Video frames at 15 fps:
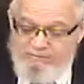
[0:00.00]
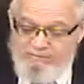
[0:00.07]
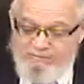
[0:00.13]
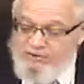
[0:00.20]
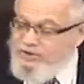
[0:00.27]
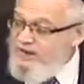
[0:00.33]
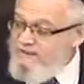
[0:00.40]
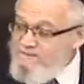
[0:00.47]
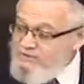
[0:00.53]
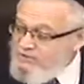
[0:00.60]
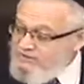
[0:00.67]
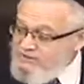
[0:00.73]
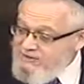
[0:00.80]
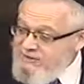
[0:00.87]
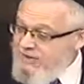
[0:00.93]
gems,
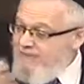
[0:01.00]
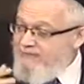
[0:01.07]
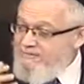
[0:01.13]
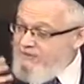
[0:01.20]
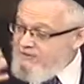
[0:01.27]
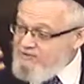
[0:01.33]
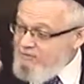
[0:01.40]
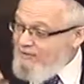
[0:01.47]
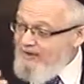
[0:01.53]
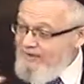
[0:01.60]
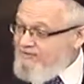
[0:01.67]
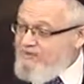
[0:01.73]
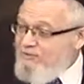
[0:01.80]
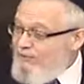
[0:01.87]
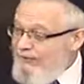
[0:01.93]
diamonds, what, it's
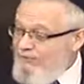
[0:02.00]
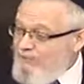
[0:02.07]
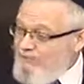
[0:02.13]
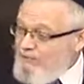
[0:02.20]
irrelevant.